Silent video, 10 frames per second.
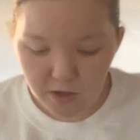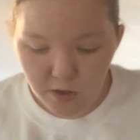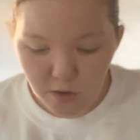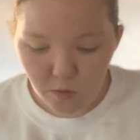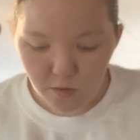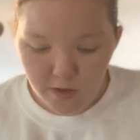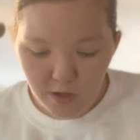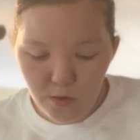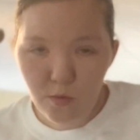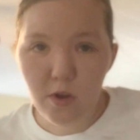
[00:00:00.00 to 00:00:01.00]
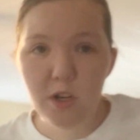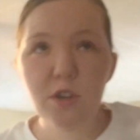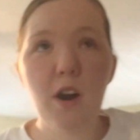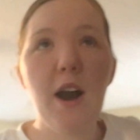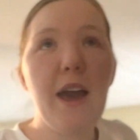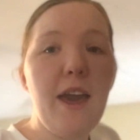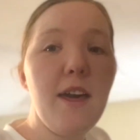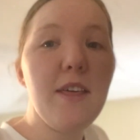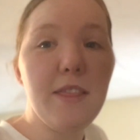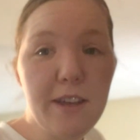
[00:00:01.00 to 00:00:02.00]
new that you want to try
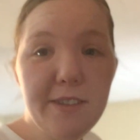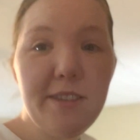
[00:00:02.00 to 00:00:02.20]
this